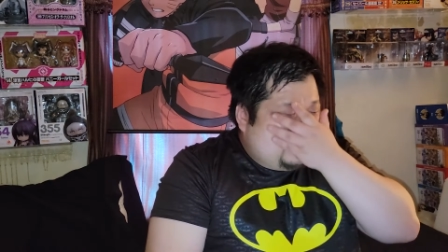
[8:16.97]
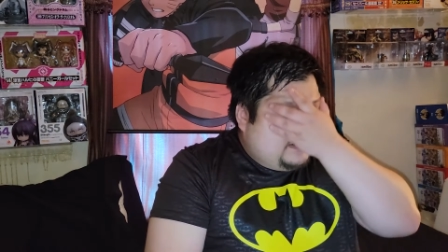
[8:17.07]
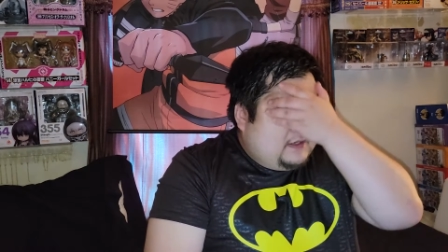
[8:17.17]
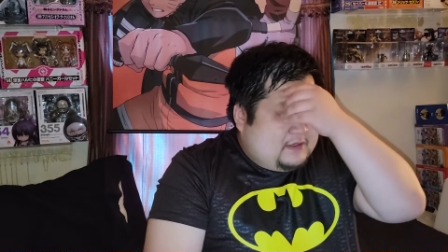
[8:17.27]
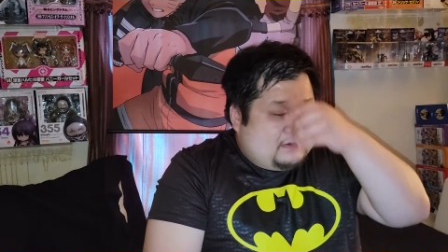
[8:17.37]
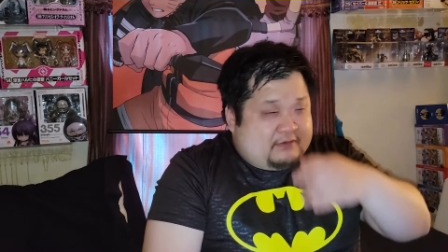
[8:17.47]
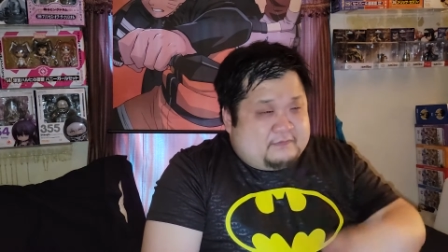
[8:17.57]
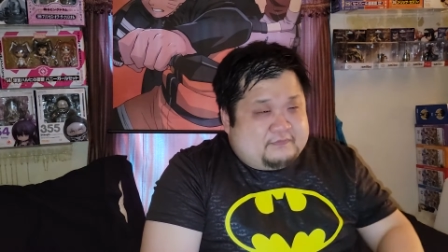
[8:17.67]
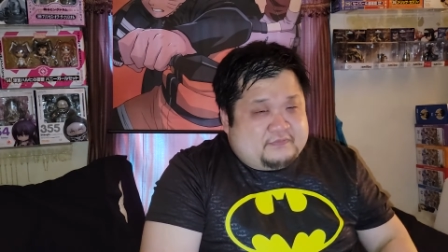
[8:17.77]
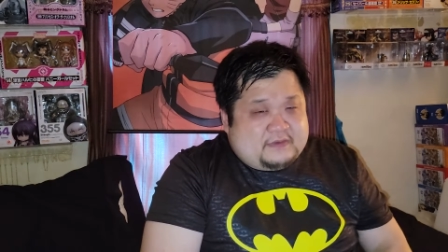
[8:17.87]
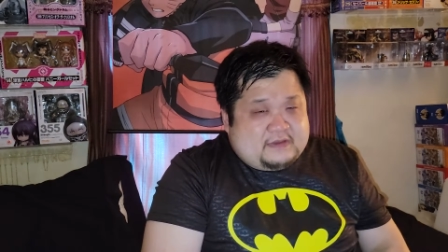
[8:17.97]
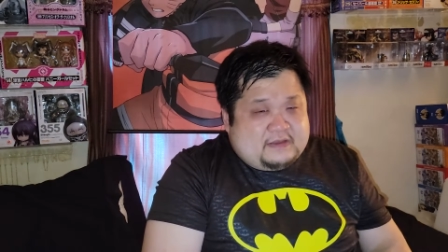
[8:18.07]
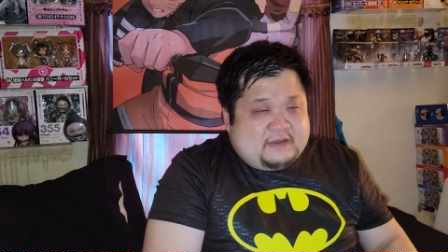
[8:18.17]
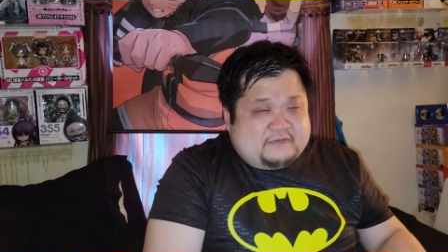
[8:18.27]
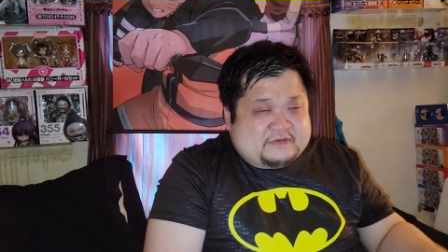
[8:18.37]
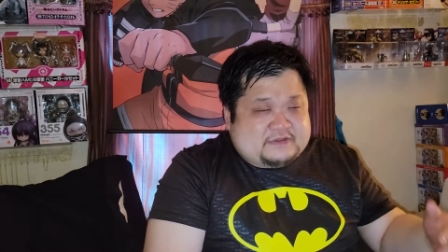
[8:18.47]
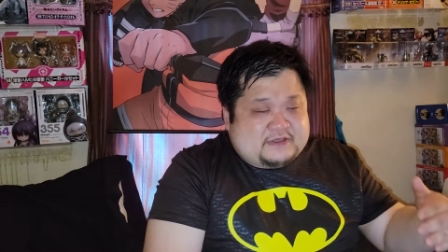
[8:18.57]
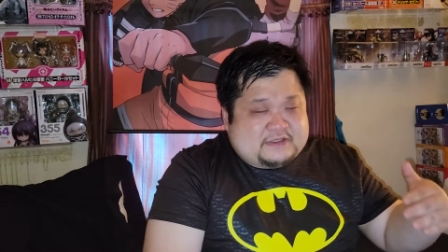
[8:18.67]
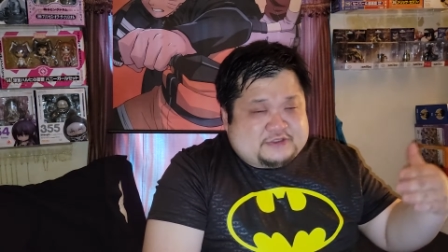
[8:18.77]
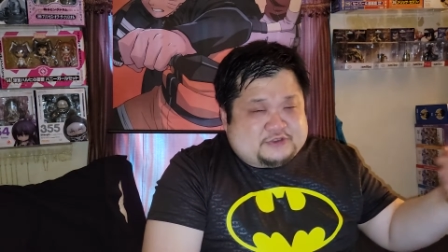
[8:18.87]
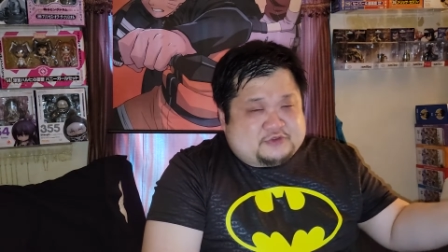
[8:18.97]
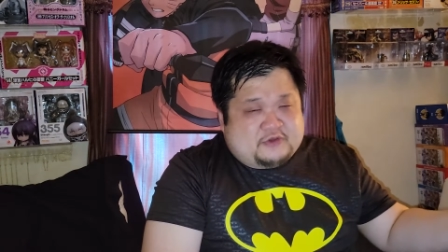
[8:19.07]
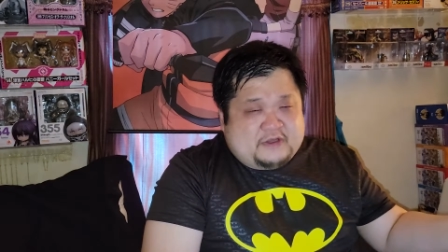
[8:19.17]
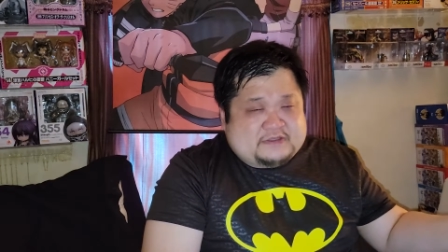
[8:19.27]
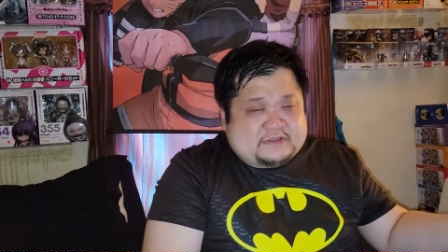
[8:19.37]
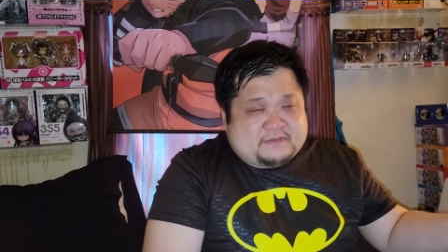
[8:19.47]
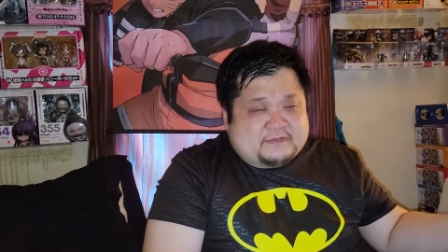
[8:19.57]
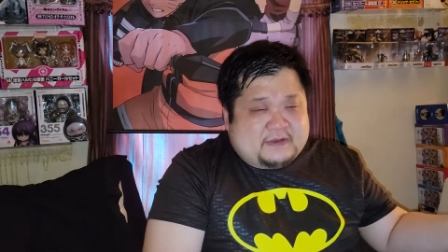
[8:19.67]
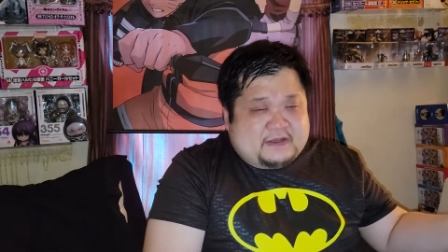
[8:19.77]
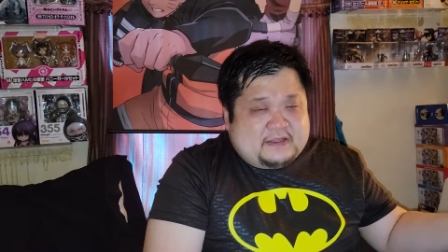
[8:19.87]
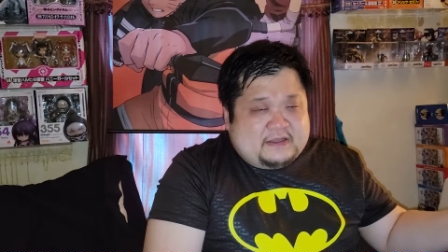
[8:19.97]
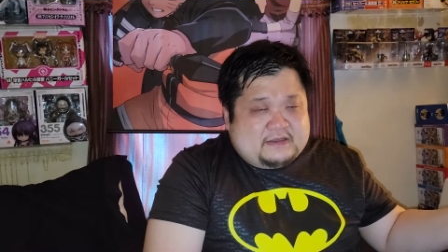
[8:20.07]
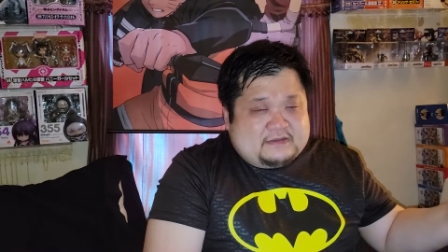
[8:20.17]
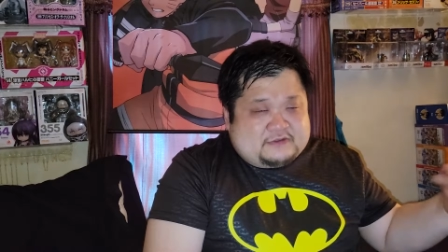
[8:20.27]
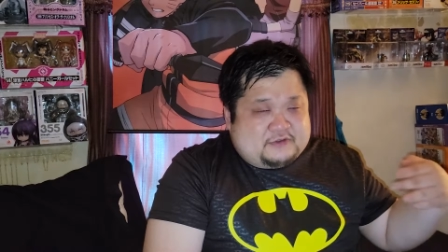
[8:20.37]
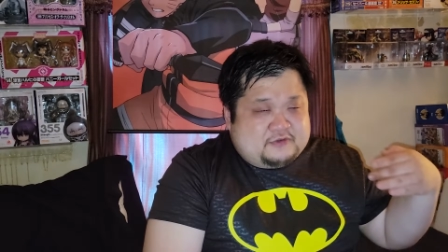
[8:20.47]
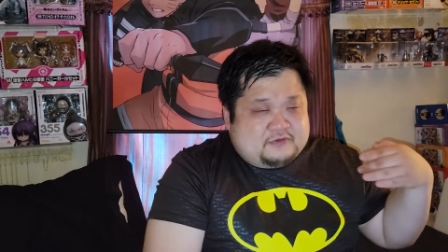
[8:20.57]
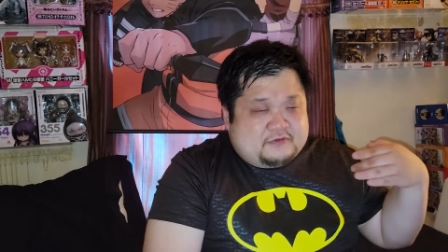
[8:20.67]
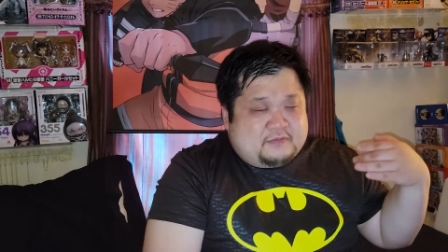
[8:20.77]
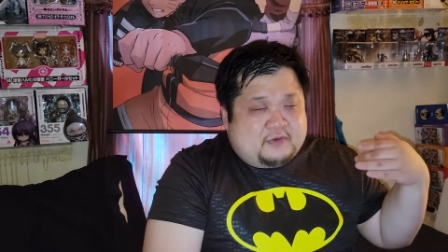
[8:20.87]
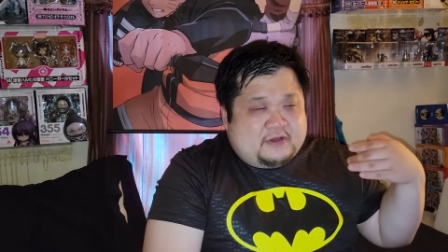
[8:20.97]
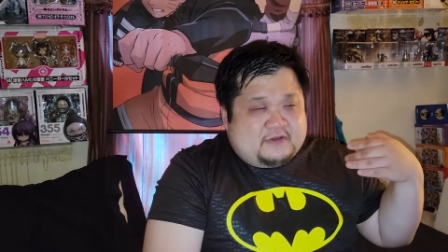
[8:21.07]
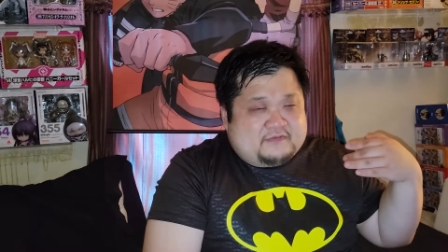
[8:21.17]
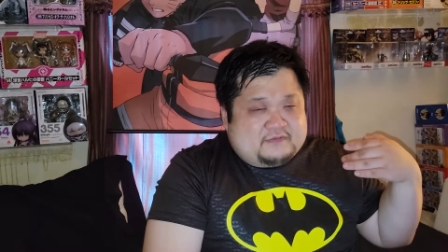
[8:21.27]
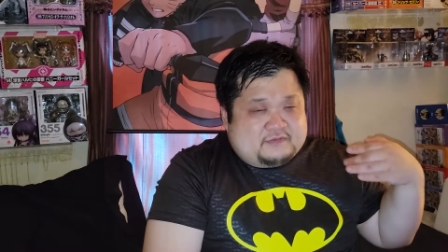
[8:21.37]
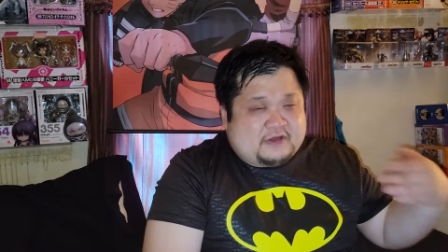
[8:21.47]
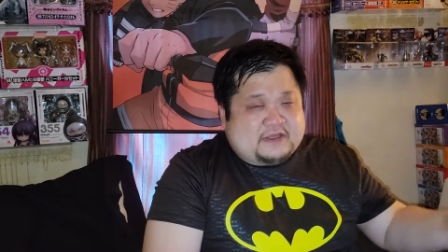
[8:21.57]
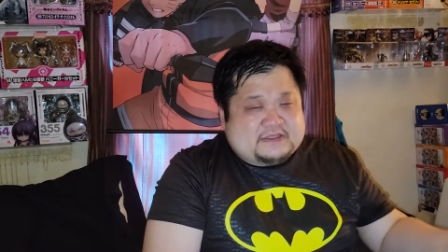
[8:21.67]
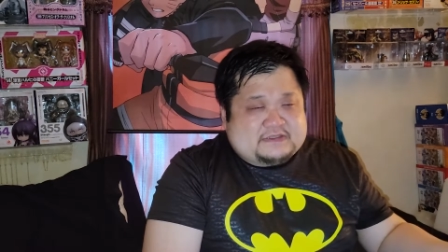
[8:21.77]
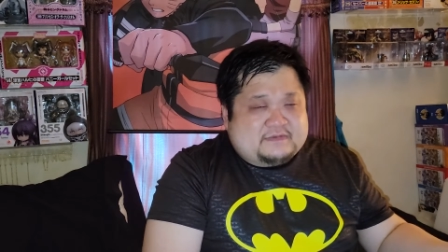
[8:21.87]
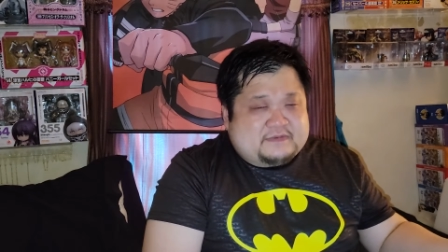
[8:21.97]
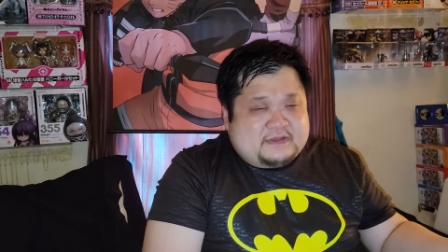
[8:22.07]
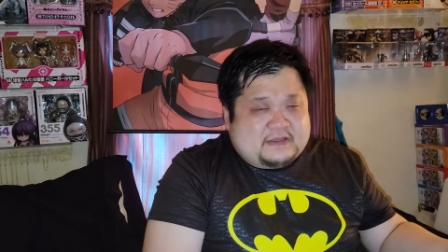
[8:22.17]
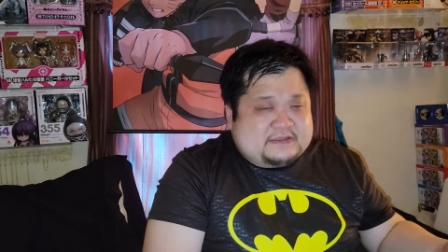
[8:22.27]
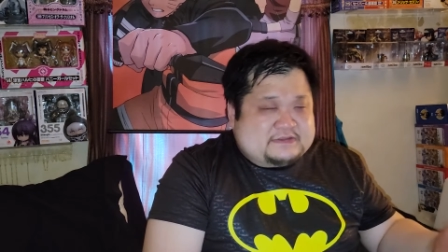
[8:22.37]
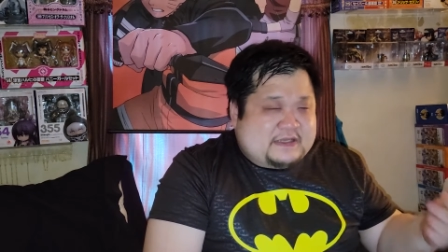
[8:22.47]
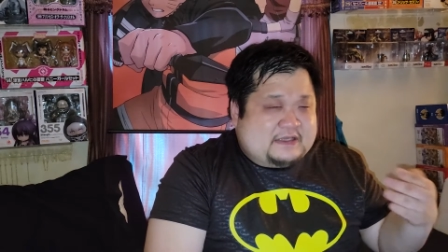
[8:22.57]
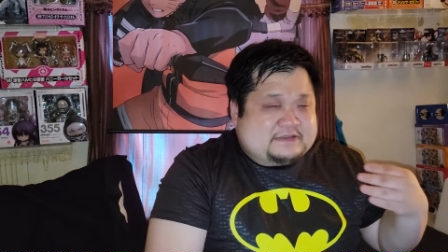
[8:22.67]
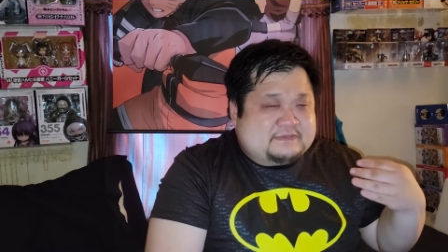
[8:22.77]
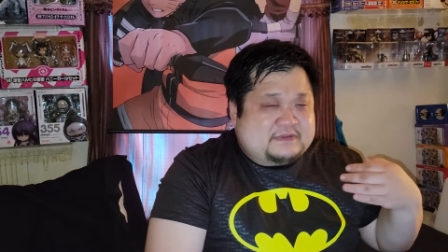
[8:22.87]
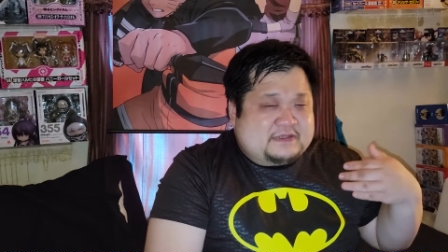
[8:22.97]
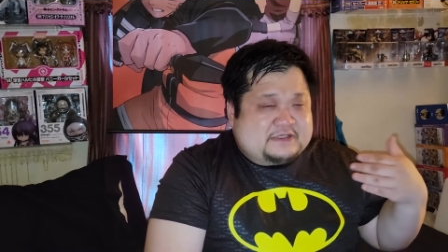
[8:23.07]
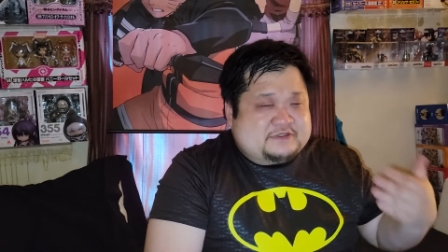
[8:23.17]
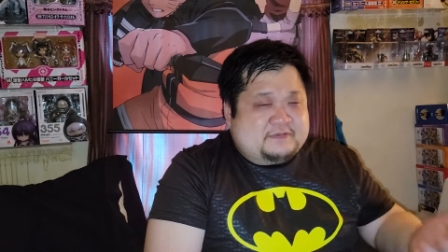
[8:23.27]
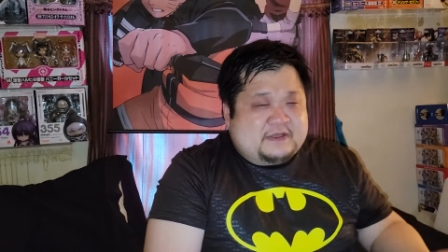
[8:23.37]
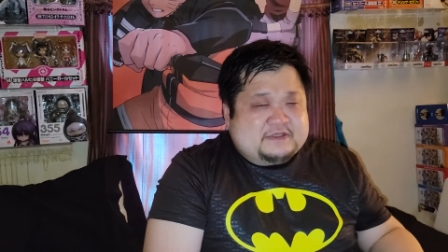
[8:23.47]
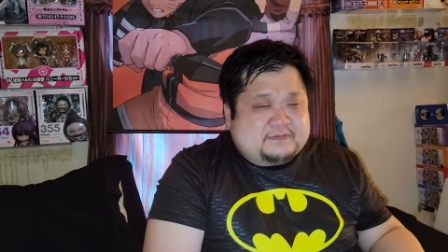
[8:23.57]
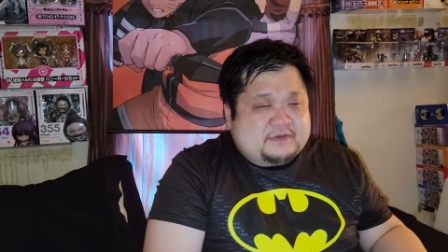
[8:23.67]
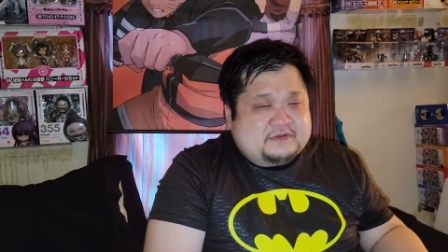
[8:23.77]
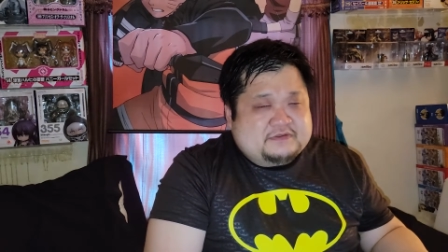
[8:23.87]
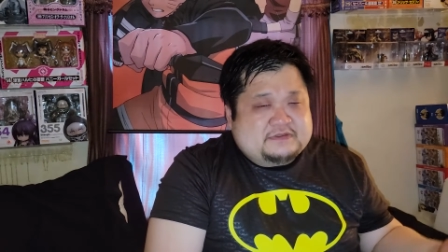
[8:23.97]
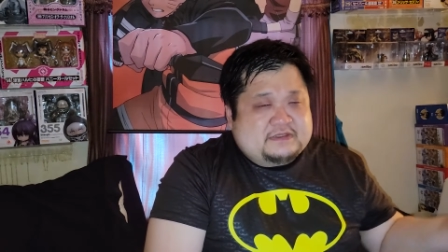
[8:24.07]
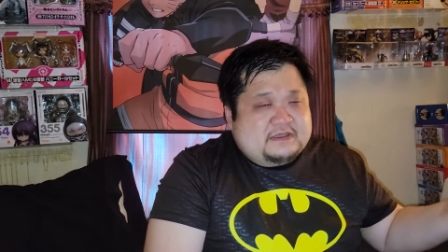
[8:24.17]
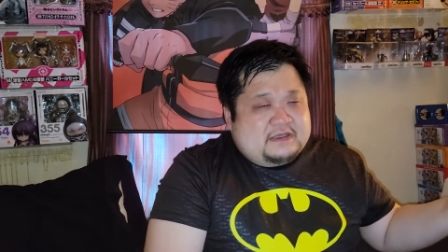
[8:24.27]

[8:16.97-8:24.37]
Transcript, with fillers: if it's going to destroy somebody to the point of wrecking something, is that something that should be exposed?